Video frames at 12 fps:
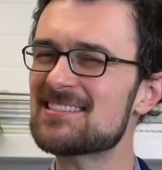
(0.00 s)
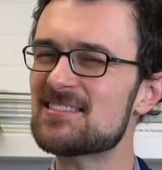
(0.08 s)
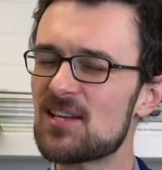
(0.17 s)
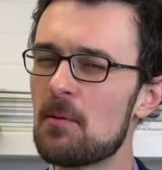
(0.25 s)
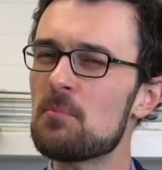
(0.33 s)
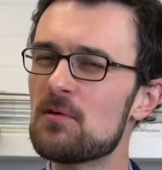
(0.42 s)

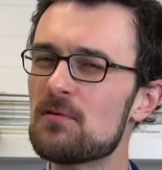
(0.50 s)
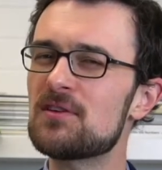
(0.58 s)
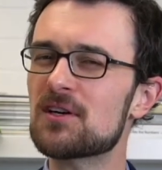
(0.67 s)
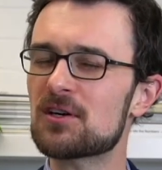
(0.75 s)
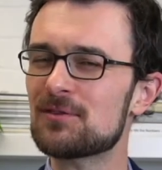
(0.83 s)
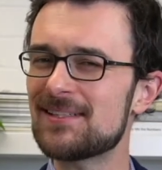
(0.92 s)
some of
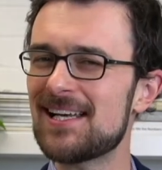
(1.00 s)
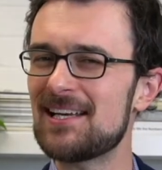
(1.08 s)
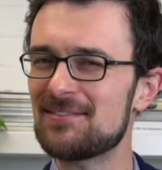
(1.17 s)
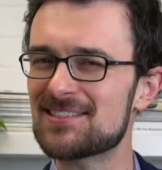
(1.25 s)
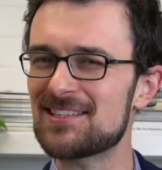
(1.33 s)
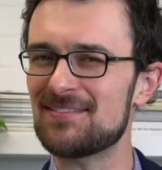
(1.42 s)
the
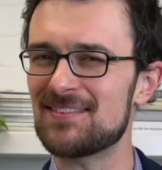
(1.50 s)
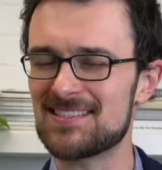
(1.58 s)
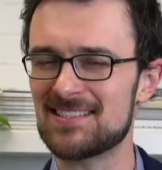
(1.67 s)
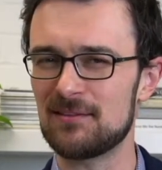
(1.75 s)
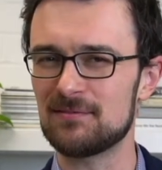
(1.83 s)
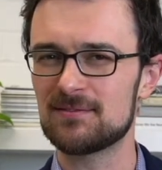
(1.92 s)
creative stuff
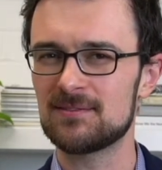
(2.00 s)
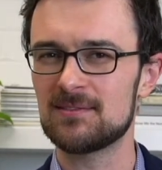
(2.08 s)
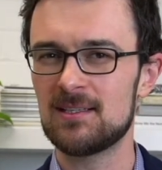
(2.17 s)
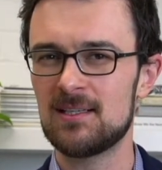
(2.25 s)
itself?